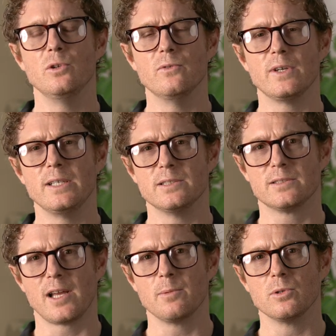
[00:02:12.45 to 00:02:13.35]
UV
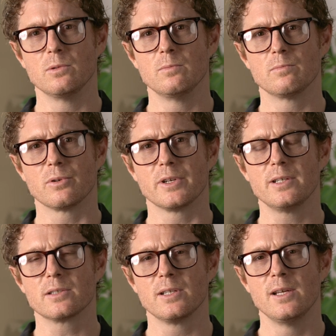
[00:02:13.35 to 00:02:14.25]
stable
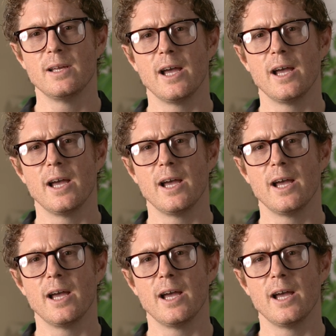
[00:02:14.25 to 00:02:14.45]
product